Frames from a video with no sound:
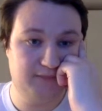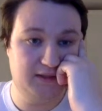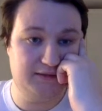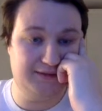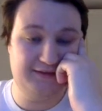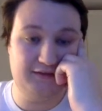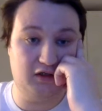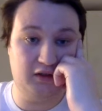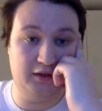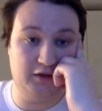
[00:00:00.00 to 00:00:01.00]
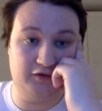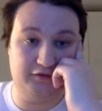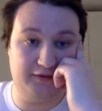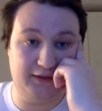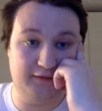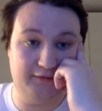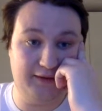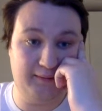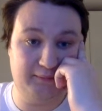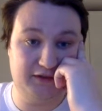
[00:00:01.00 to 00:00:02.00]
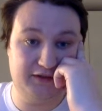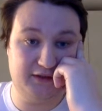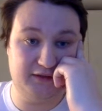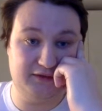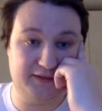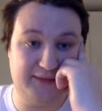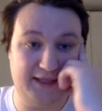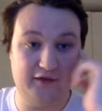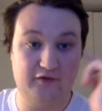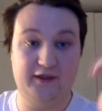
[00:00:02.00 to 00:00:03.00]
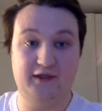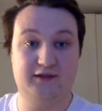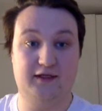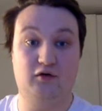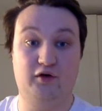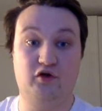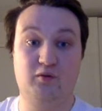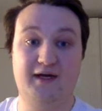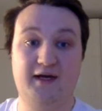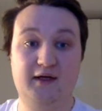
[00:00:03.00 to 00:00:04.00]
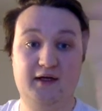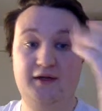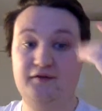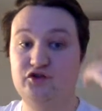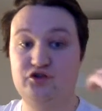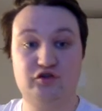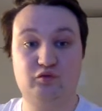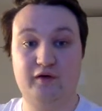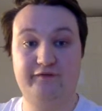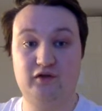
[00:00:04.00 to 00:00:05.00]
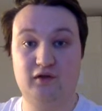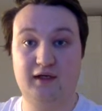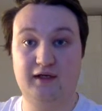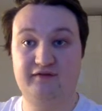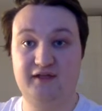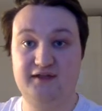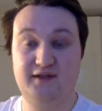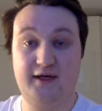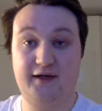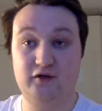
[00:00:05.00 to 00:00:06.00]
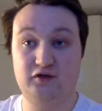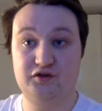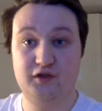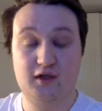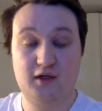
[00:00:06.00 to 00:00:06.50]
This is another thing. I'm going to stick it in the same category here as La Gloria Cubana. There's just one Vitola left. It's the Regios.